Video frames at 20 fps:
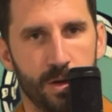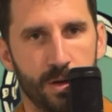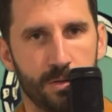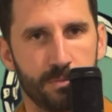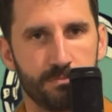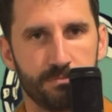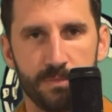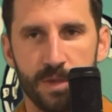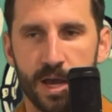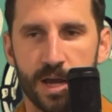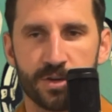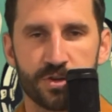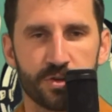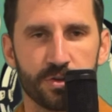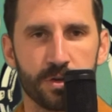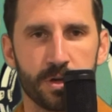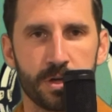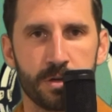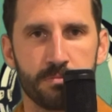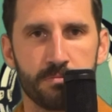
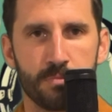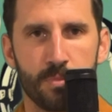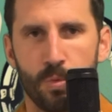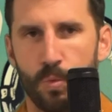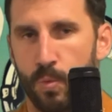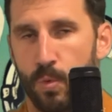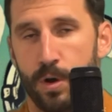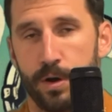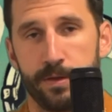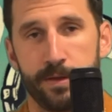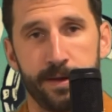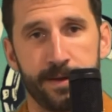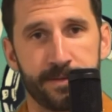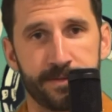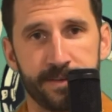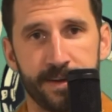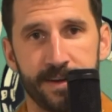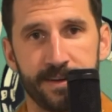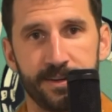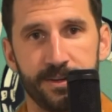naturally, what do they
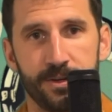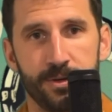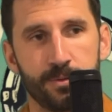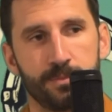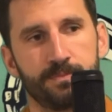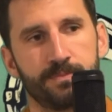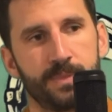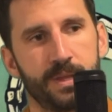decide to do?